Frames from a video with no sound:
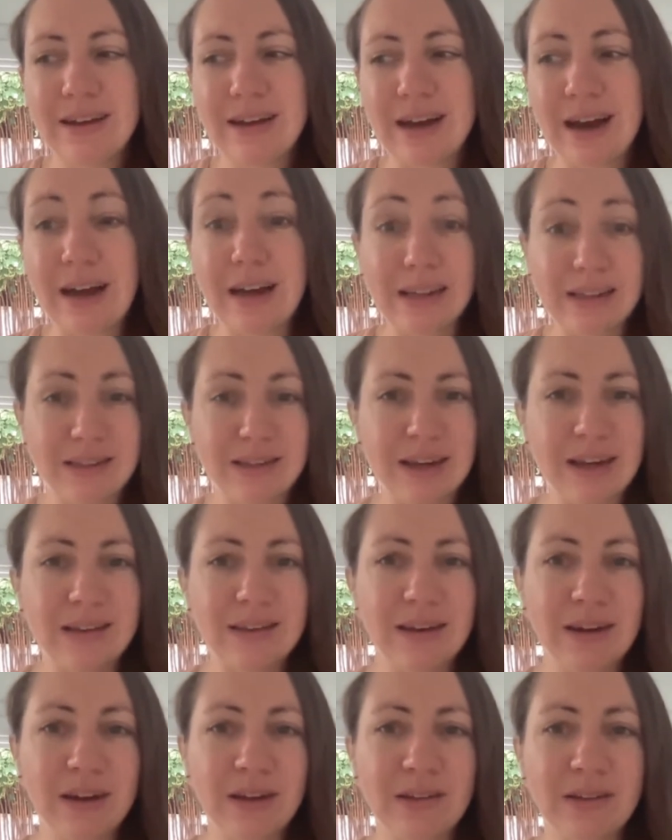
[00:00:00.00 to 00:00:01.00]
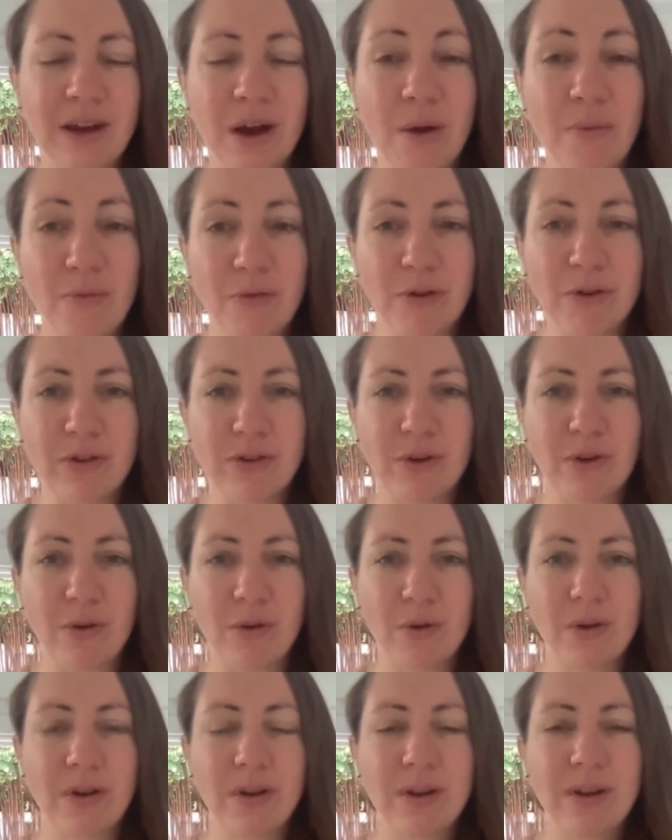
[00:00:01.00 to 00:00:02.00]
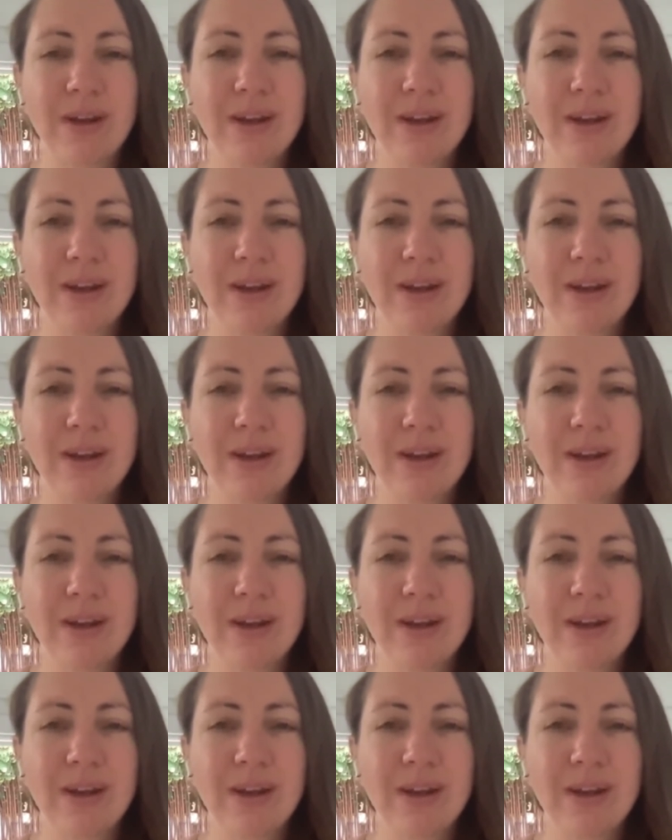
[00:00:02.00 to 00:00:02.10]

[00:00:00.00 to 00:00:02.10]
kind of stays in his comfort zone.